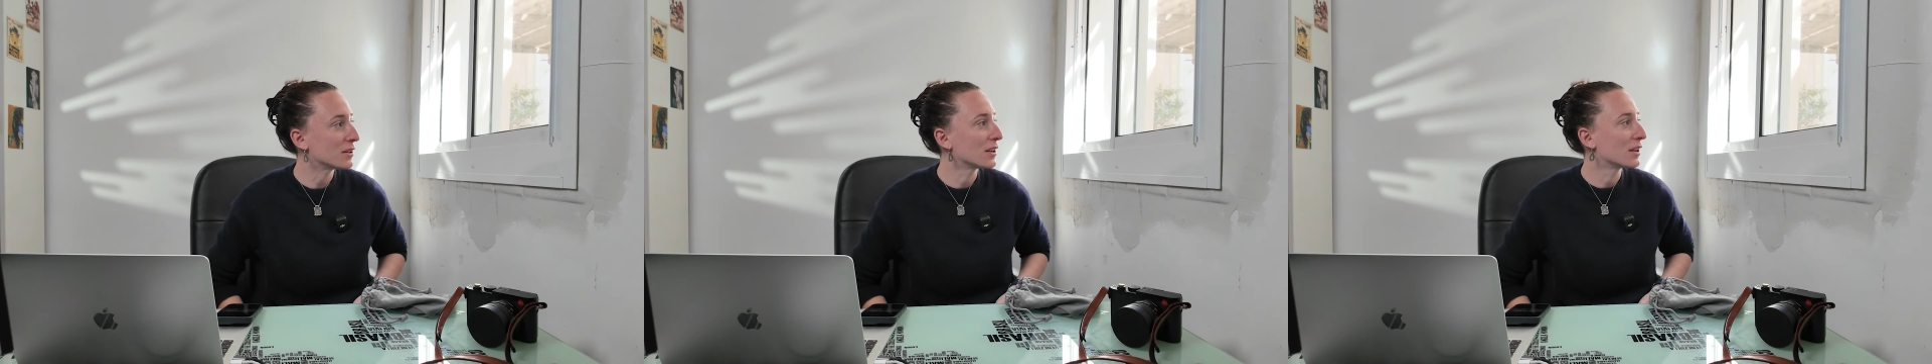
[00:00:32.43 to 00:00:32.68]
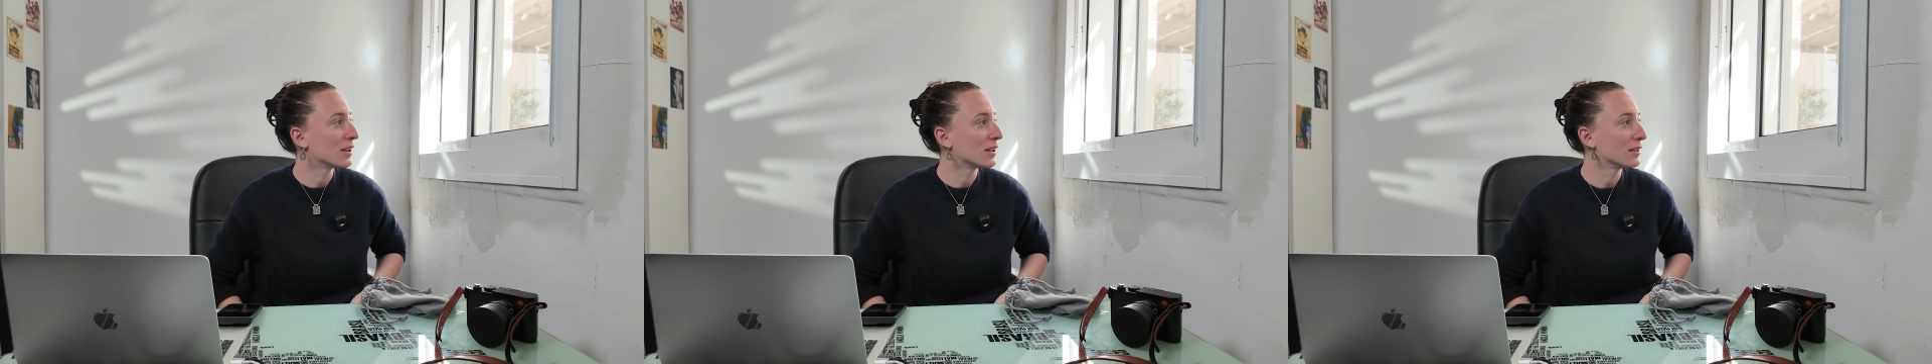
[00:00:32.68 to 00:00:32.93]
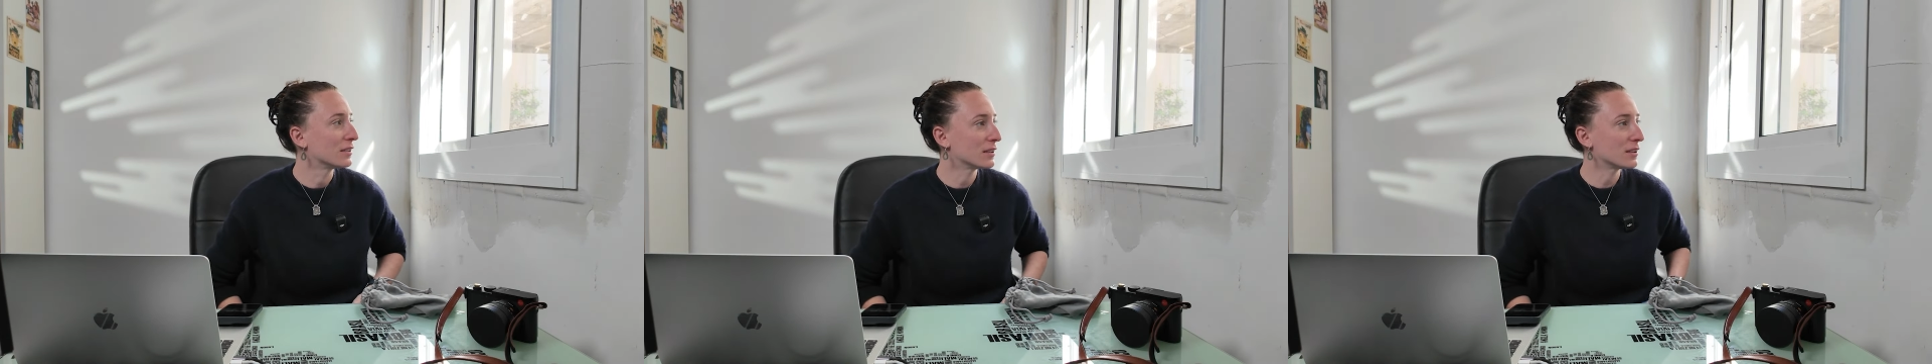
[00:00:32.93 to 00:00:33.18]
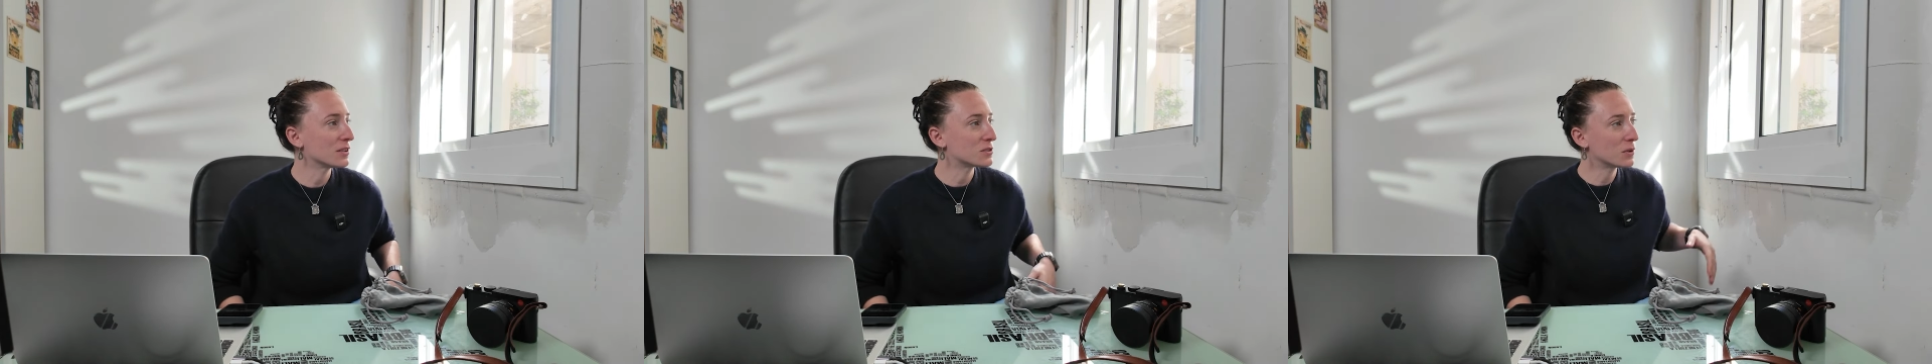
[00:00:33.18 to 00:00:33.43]
And
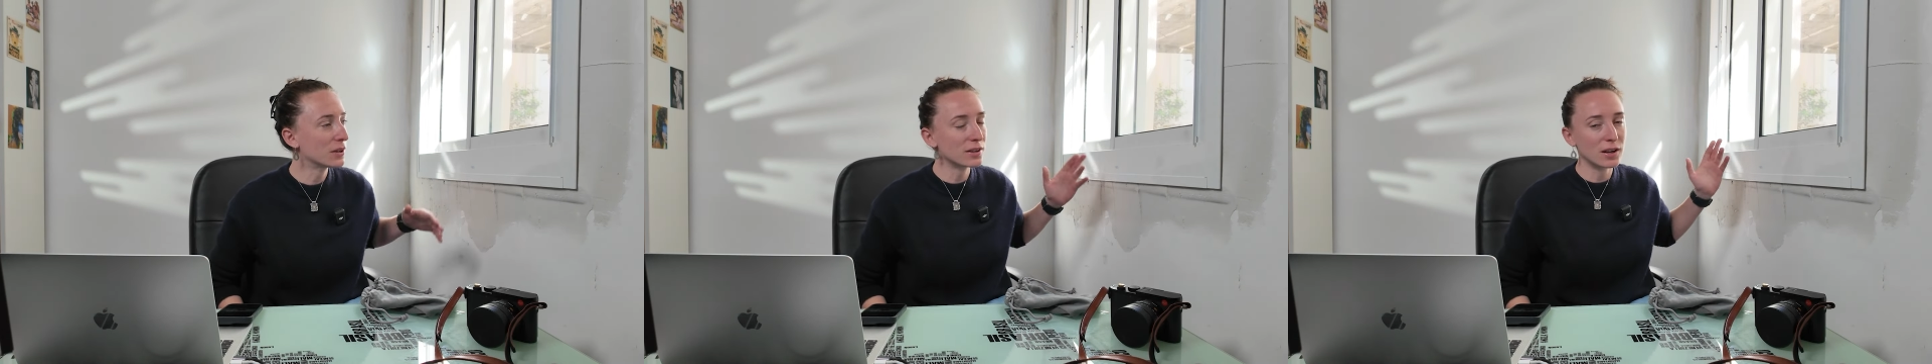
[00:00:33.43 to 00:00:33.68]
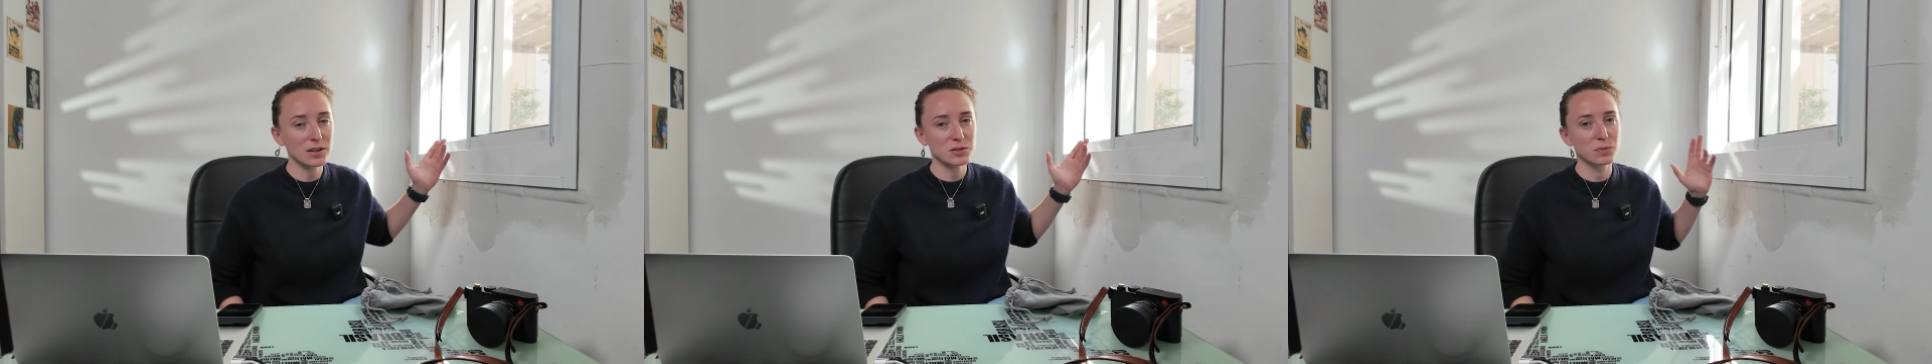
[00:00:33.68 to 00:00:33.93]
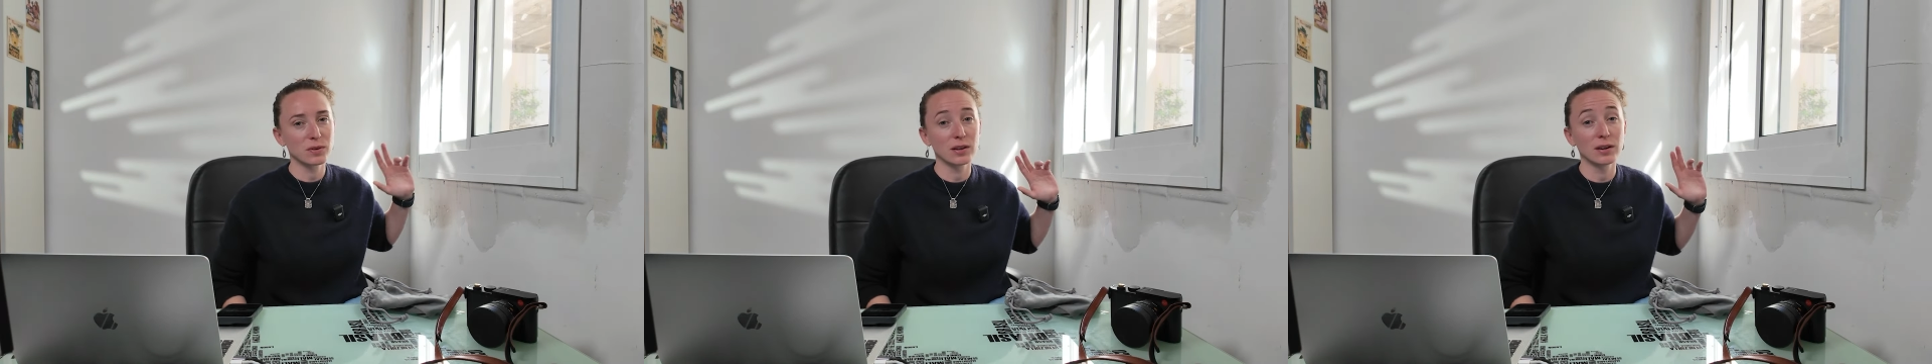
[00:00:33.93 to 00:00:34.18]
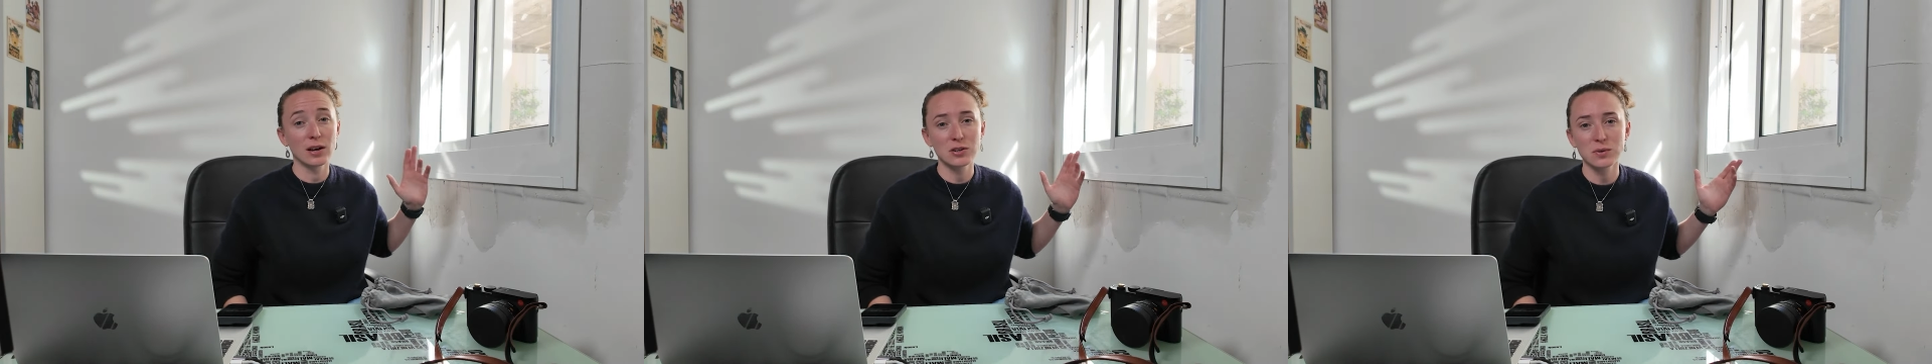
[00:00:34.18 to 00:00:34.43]
it's very nice with
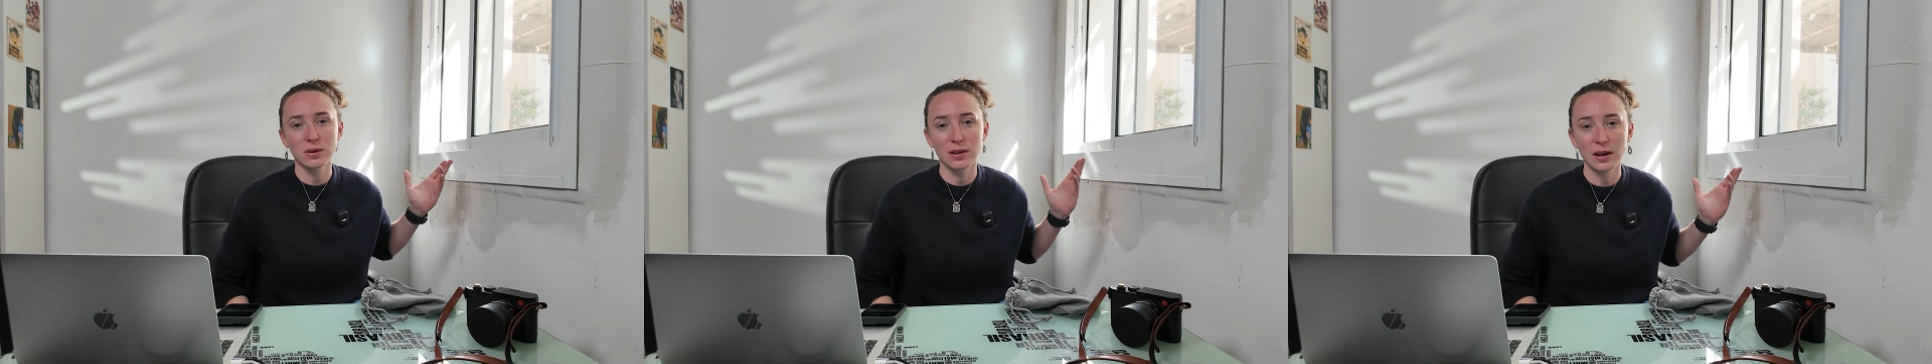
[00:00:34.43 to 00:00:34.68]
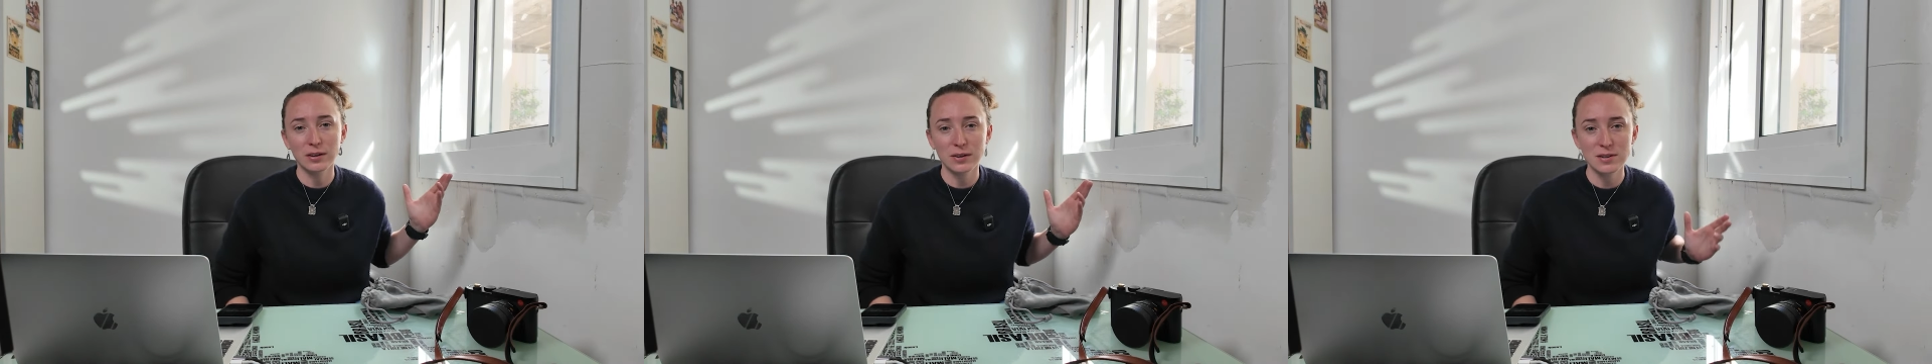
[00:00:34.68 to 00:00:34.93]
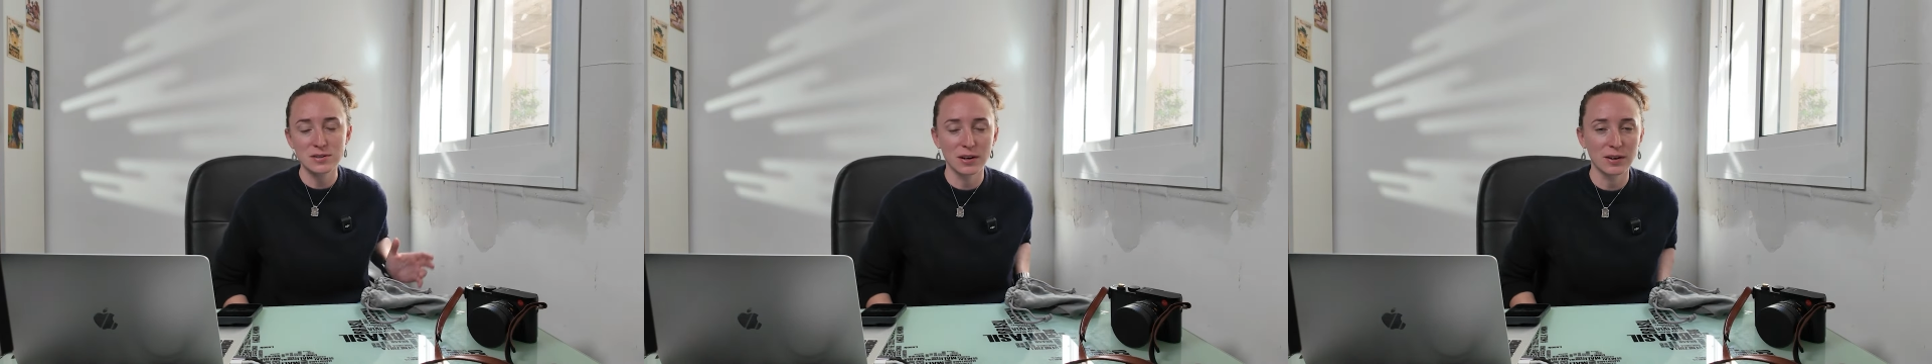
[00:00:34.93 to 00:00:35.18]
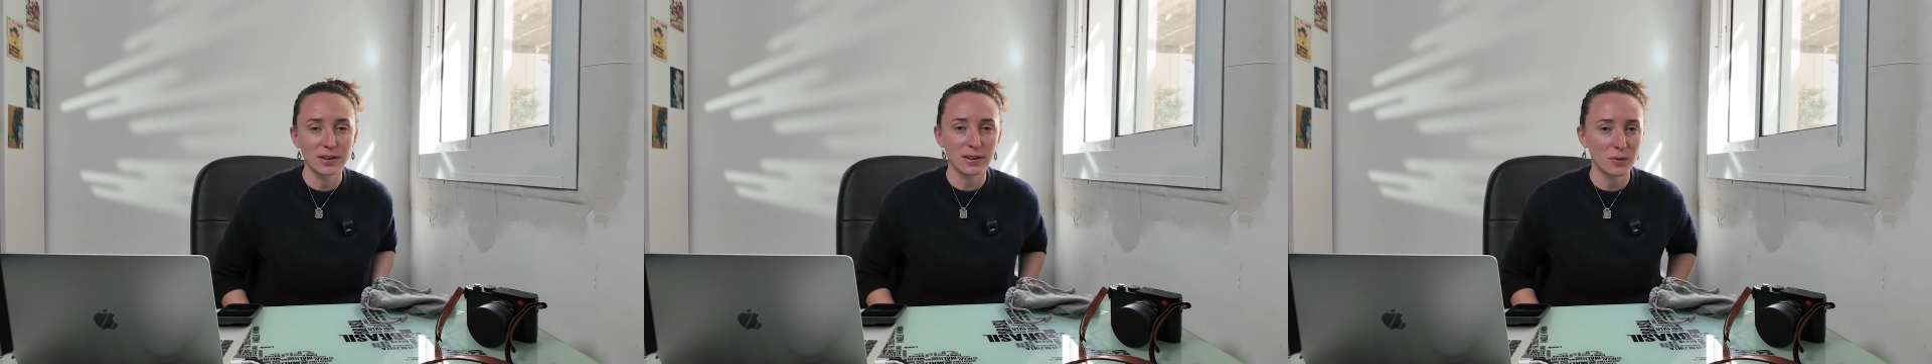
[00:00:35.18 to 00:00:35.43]
the natural light
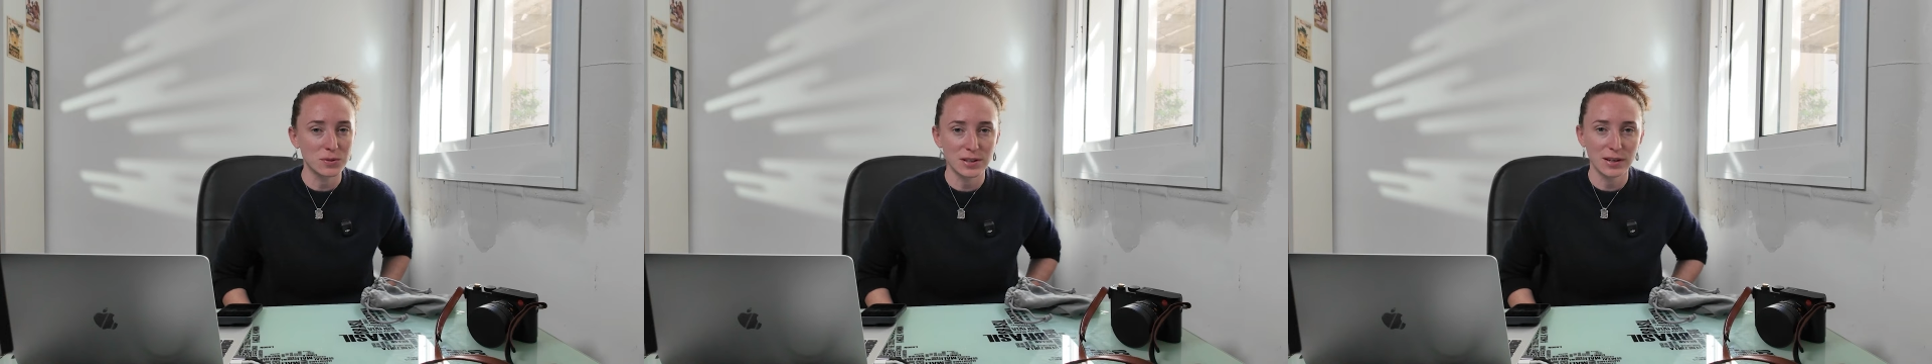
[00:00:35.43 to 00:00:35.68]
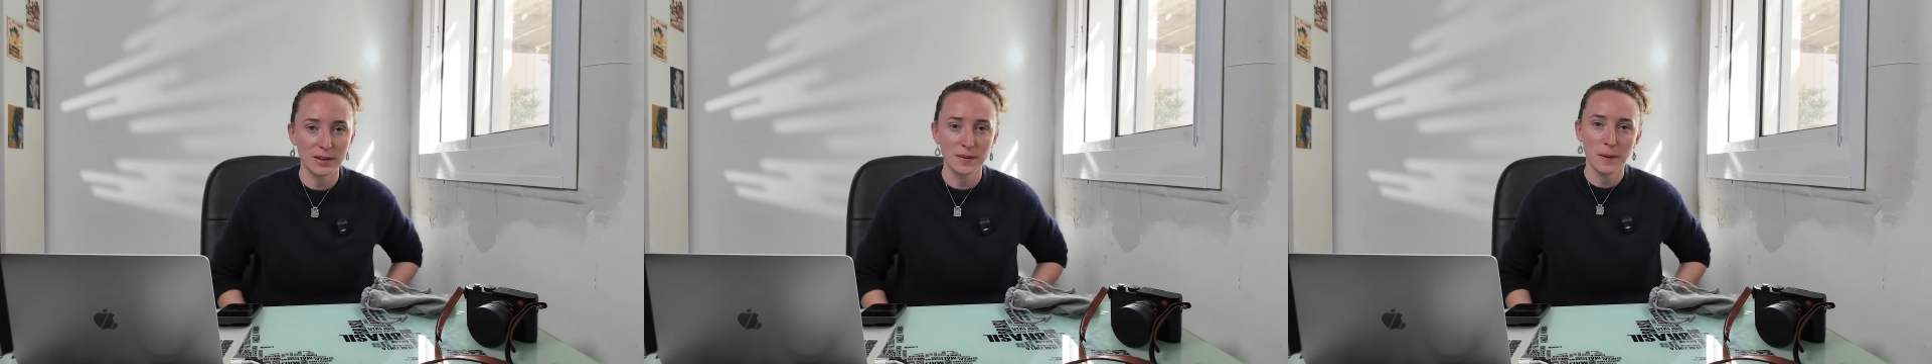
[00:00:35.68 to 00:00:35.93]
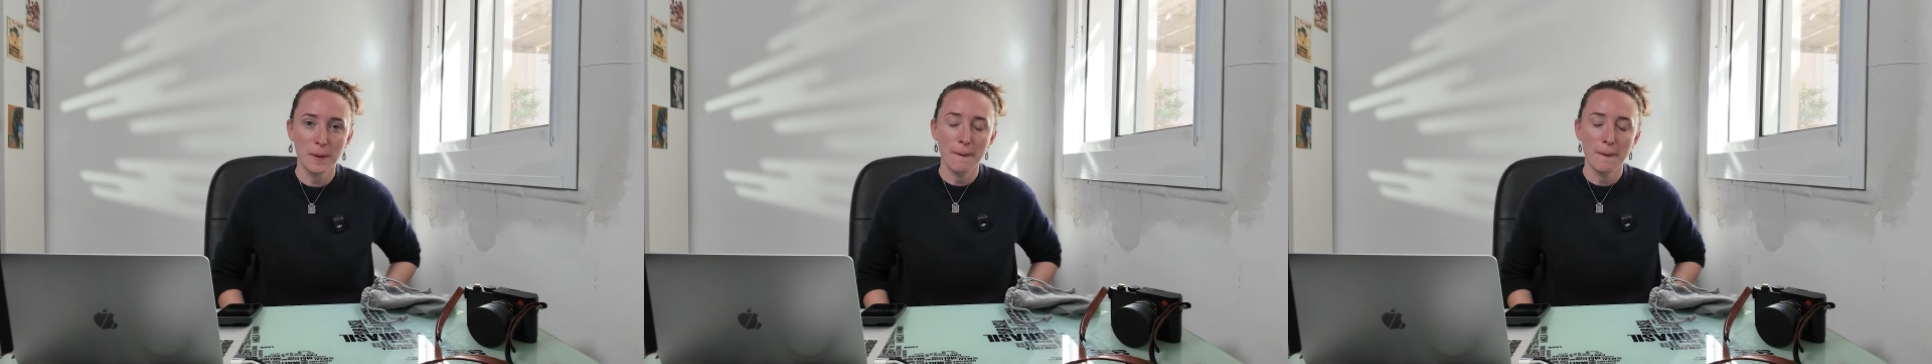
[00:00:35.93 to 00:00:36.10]
outside.